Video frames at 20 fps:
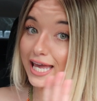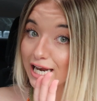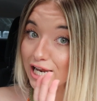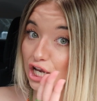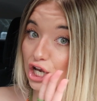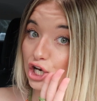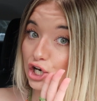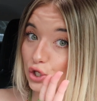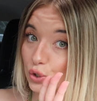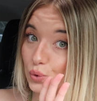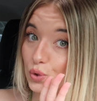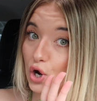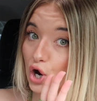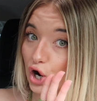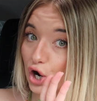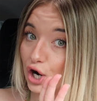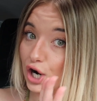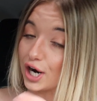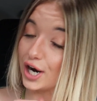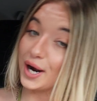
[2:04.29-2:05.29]
Getting a new
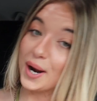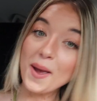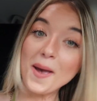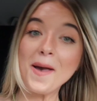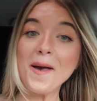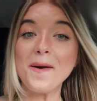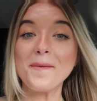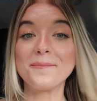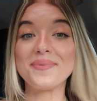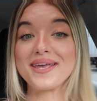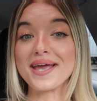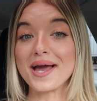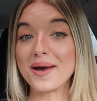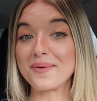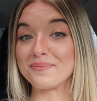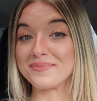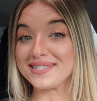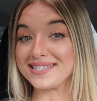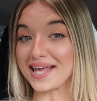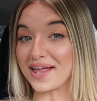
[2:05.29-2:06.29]
car. But yeah,
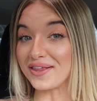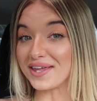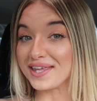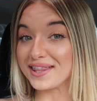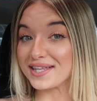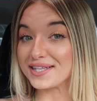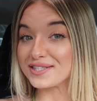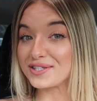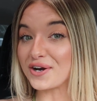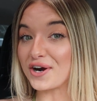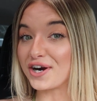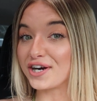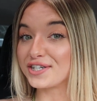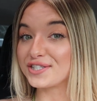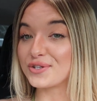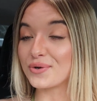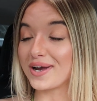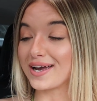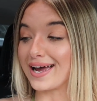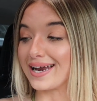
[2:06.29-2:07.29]
I'm selling this car,
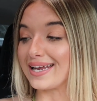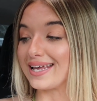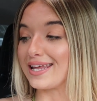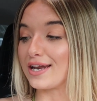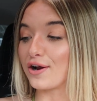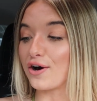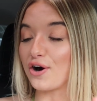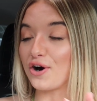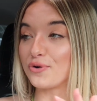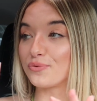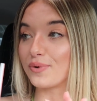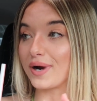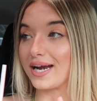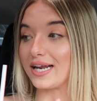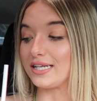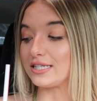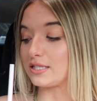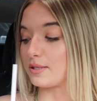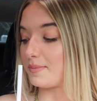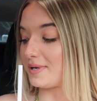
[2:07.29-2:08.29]
so I gotta get it all
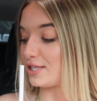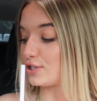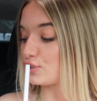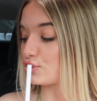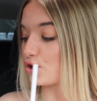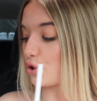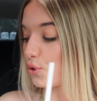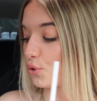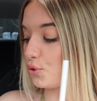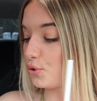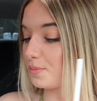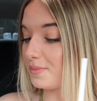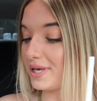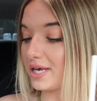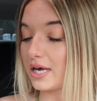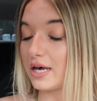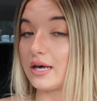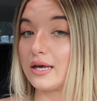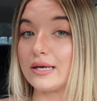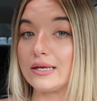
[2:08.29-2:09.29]
ready to be sold
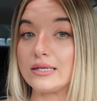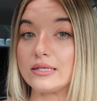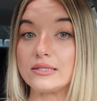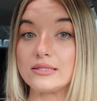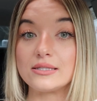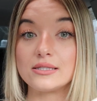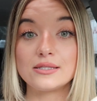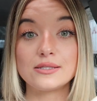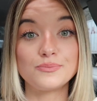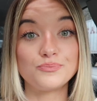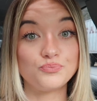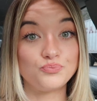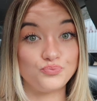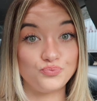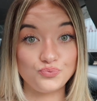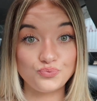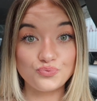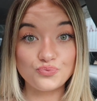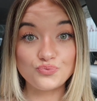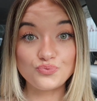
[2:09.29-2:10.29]
because
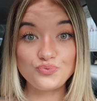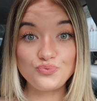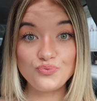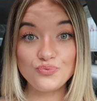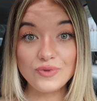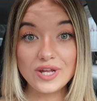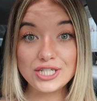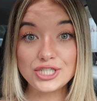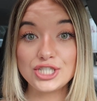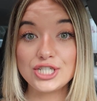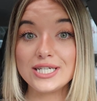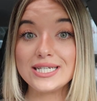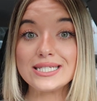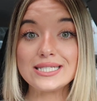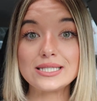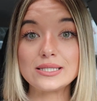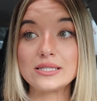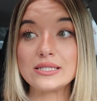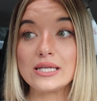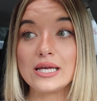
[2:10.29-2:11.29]

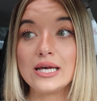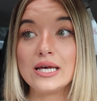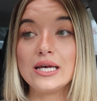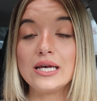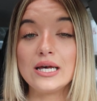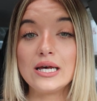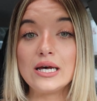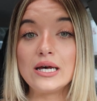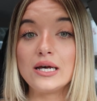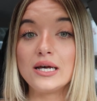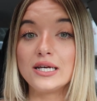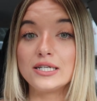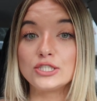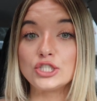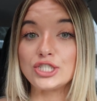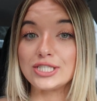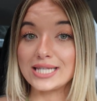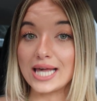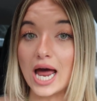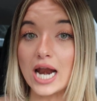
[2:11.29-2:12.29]
she's
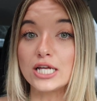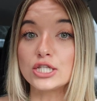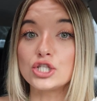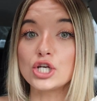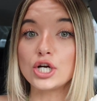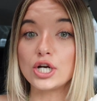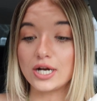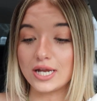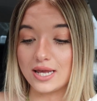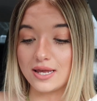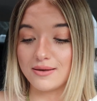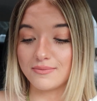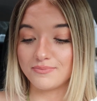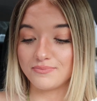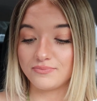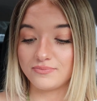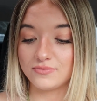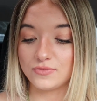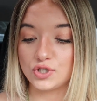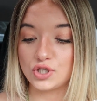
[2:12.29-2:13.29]
kind of
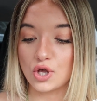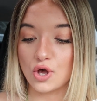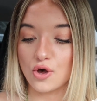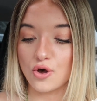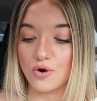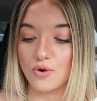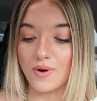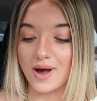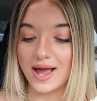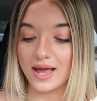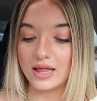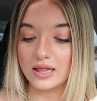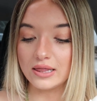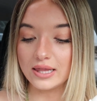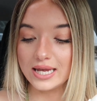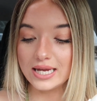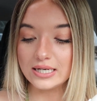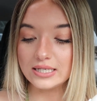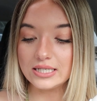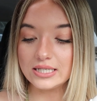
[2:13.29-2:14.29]
dirty. So I
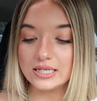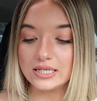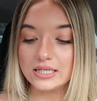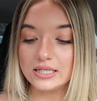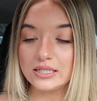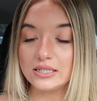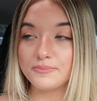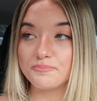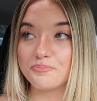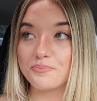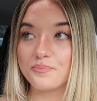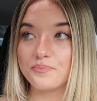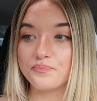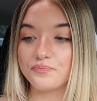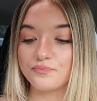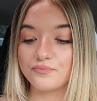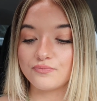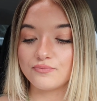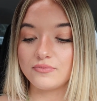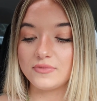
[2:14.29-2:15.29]
cleaned it
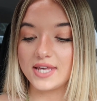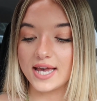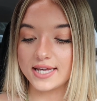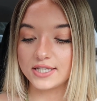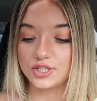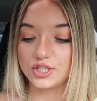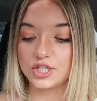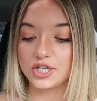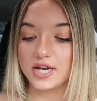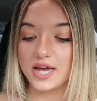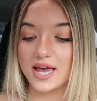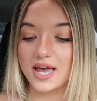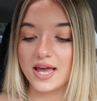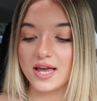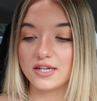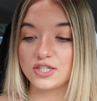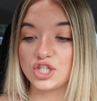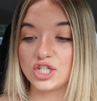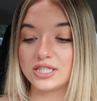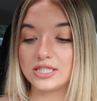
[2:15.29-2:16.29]

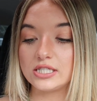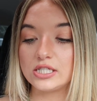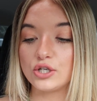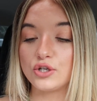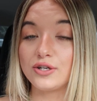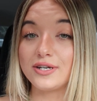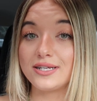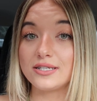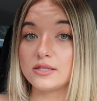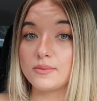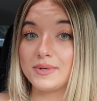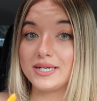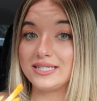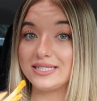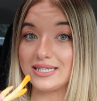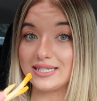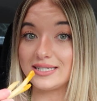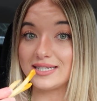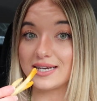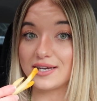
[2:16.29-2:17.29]
yesterday. She still needs to be
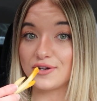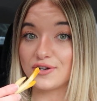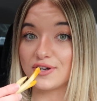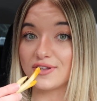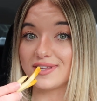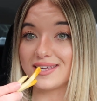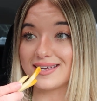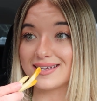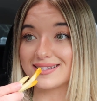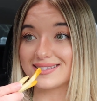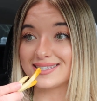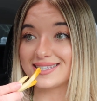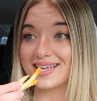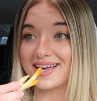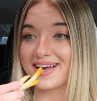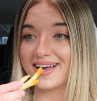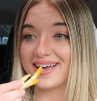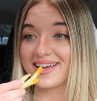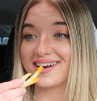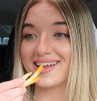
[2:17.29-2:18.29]
detailed on the
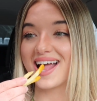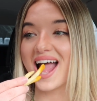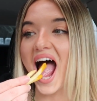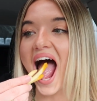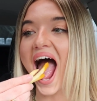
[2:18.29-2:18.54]
inside.